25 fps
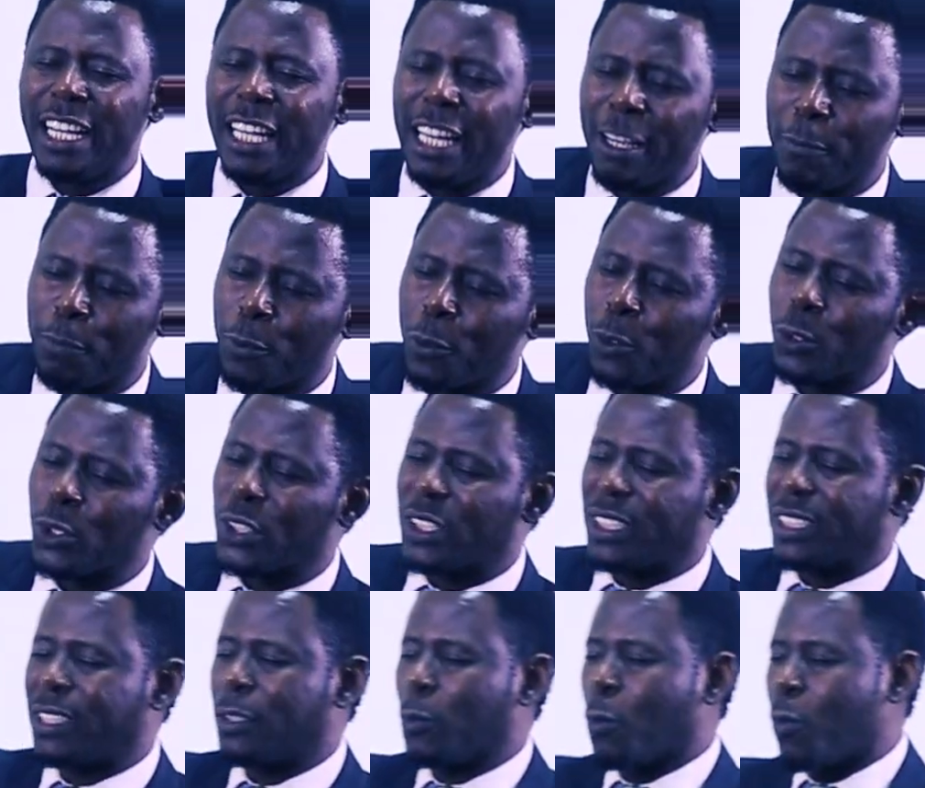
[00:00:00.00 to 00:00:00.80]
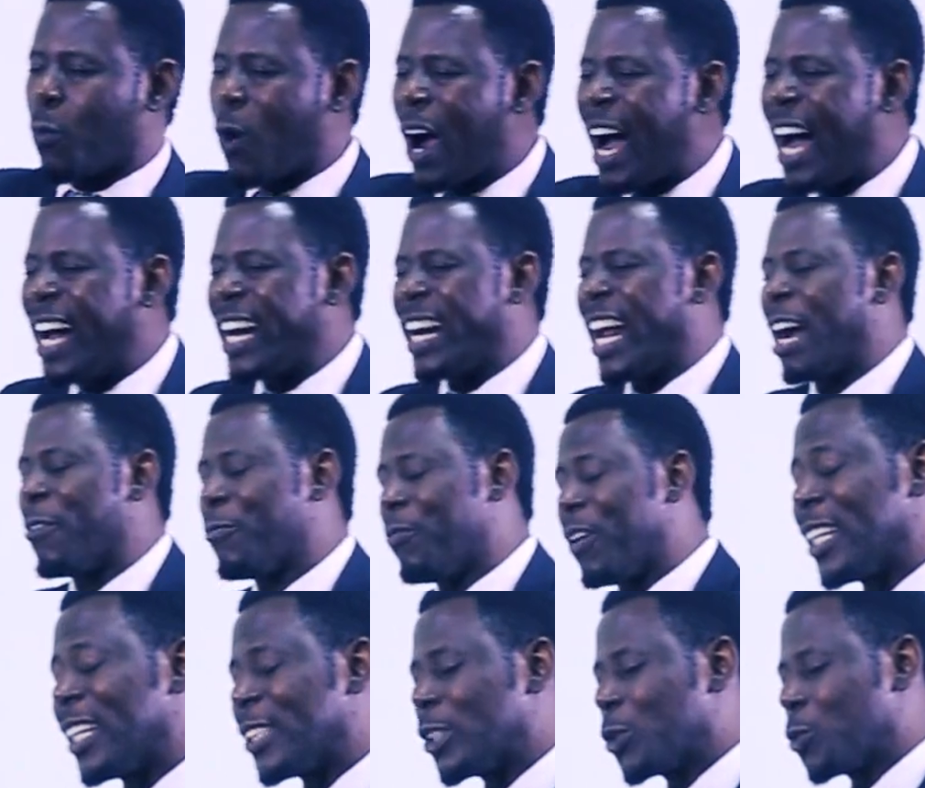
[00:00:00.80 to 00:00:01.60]
Hebrews one
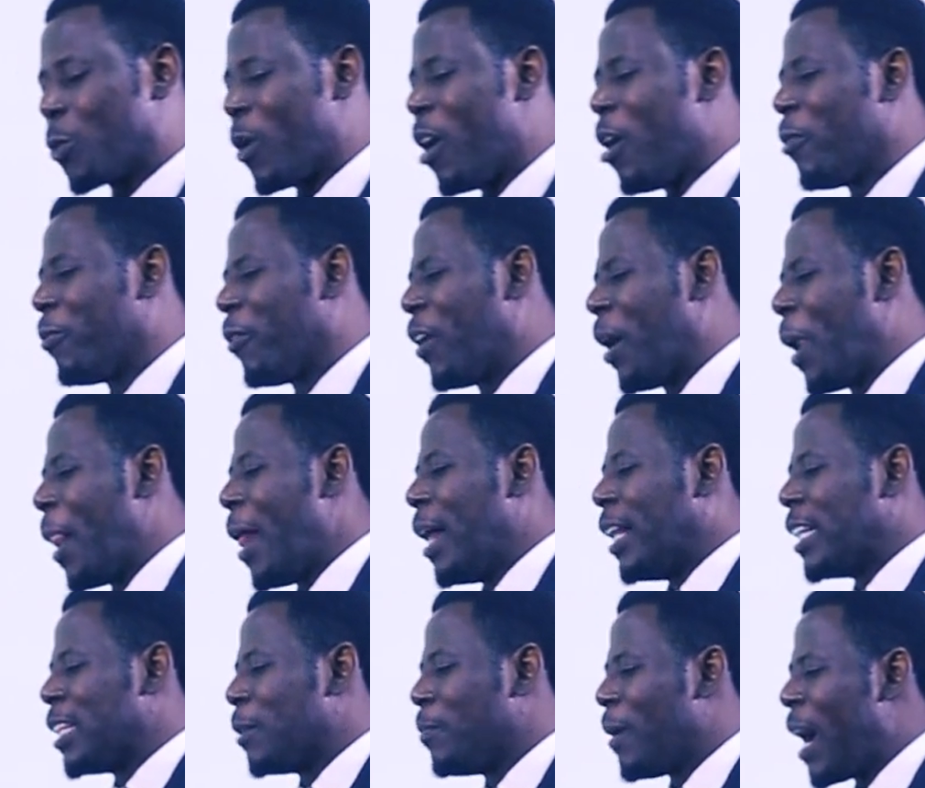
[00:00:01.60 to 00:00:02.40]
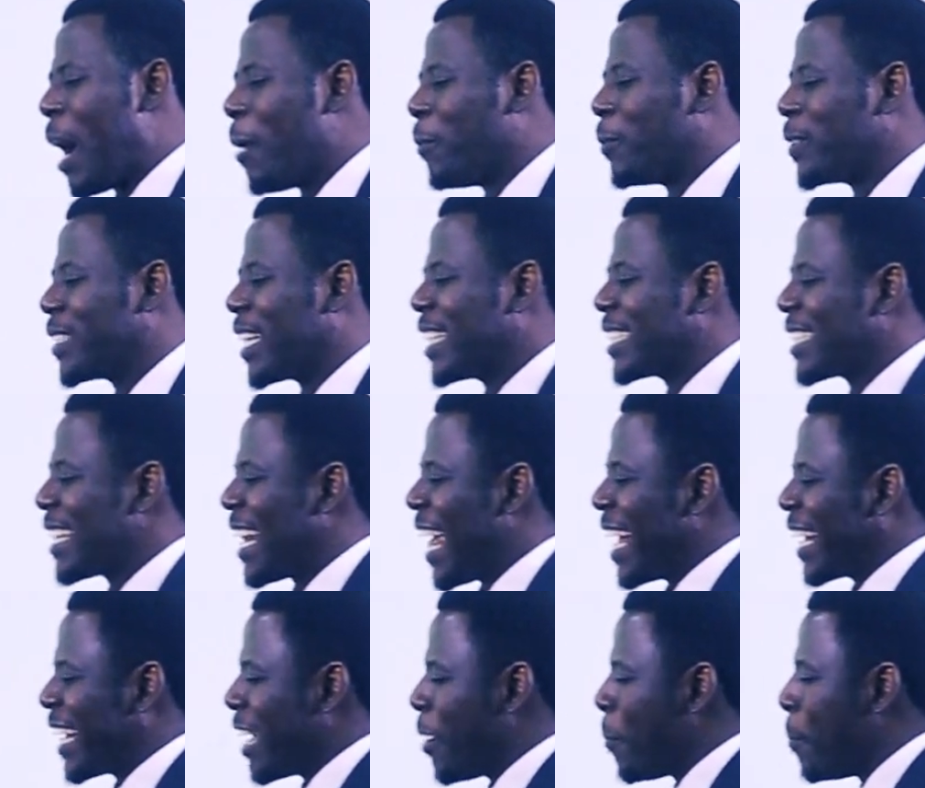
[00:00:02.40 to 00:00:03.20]
verse twelve, the Bible
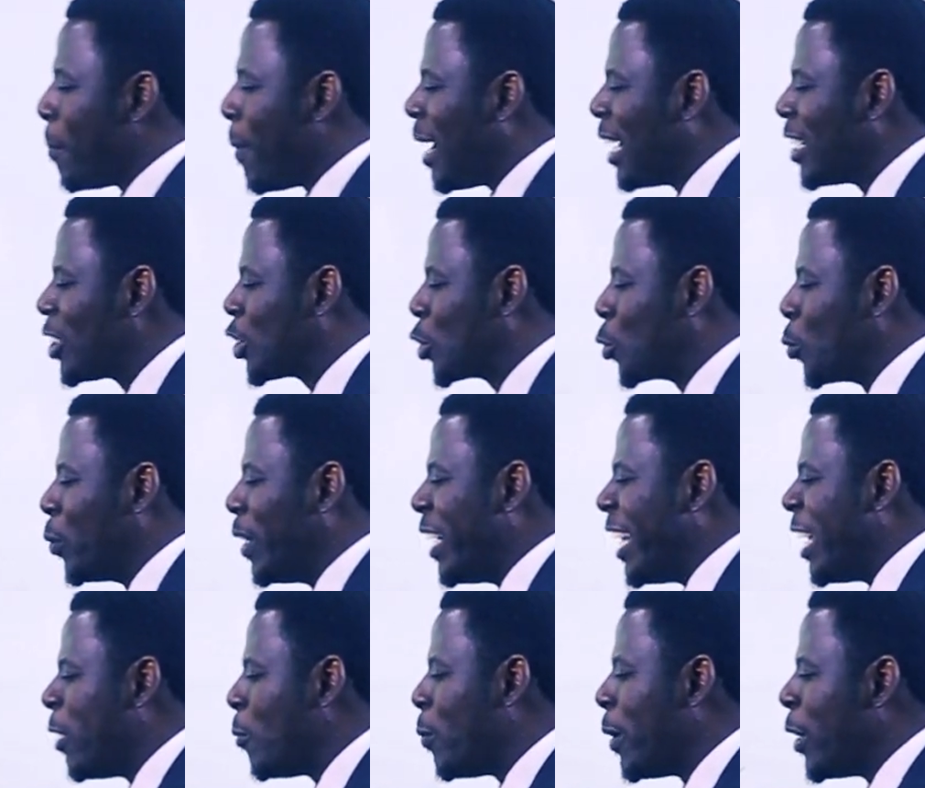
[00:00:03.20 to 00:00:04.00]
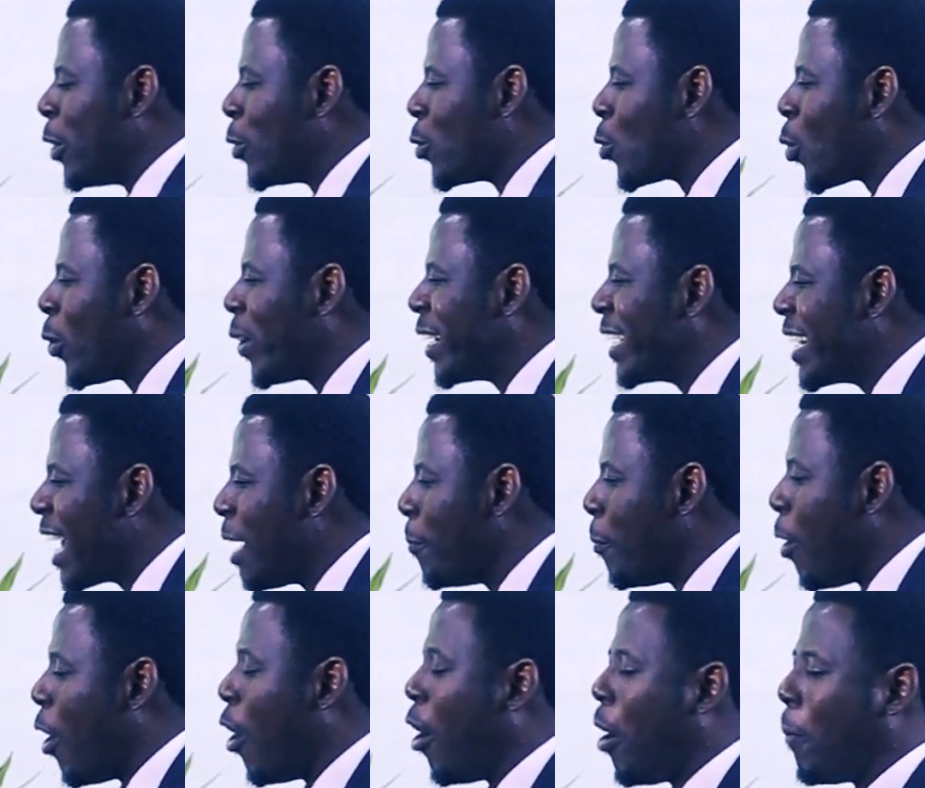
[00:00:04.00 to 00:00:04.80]
says, like a mantle, he will roll
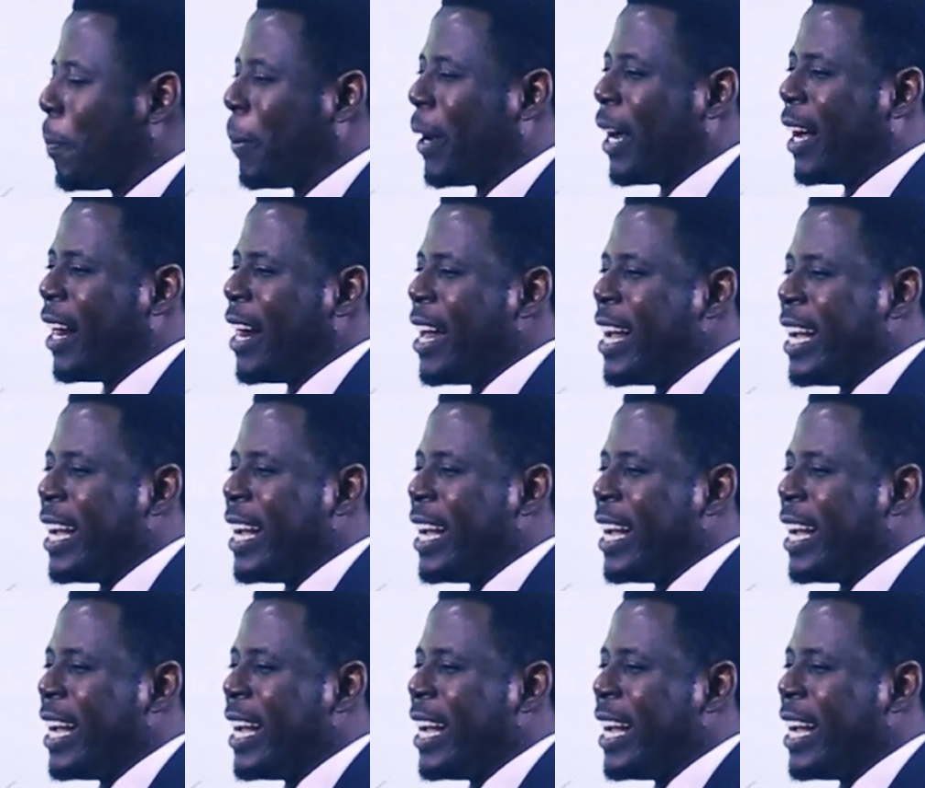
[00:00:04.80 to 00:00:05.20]
them up.